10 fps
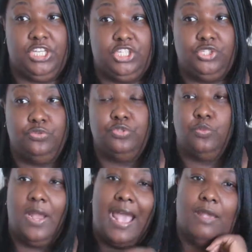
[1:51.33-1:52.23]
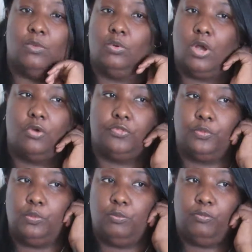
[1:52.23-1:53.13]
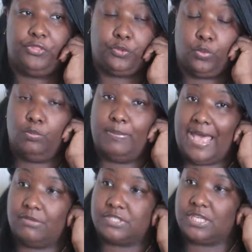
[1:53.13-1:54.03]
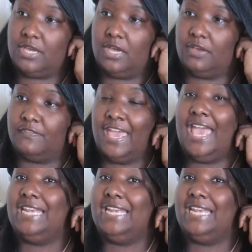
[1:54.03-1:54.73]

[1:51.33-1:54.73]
issues where I will go through bouts of